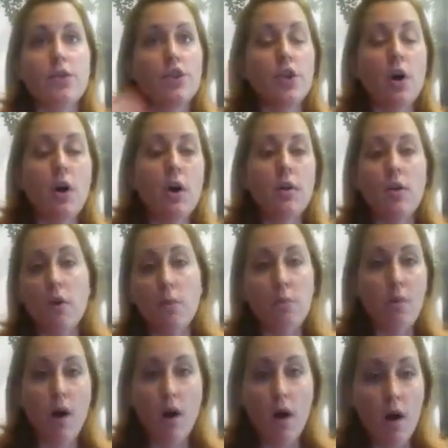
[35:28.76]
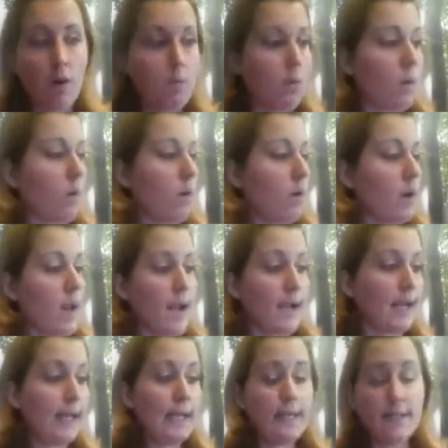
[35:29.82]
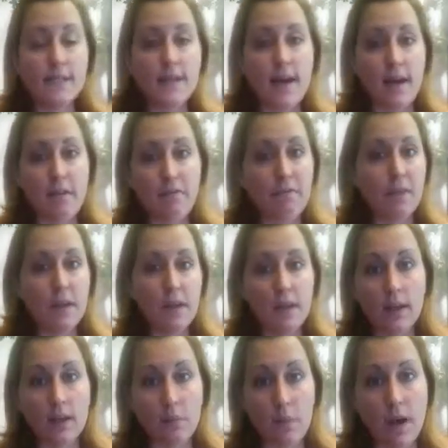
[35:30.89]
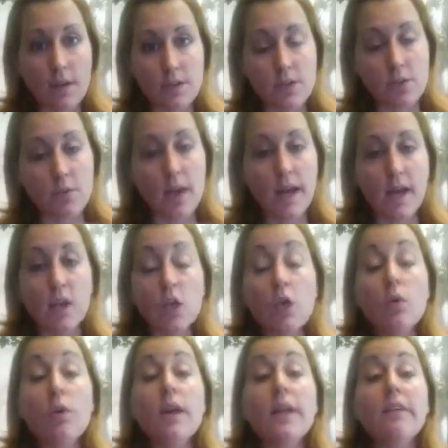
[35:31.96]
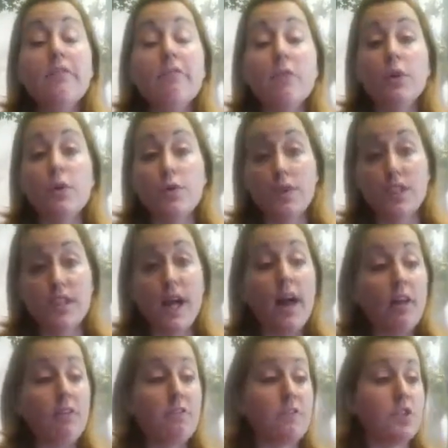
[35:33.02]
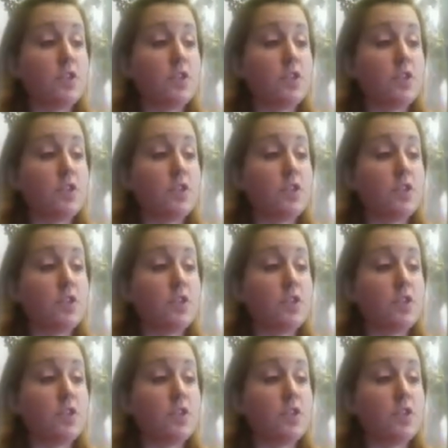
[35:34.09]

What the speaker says: John or Bob or like Lisa thinking about you. Like, you live for yourself.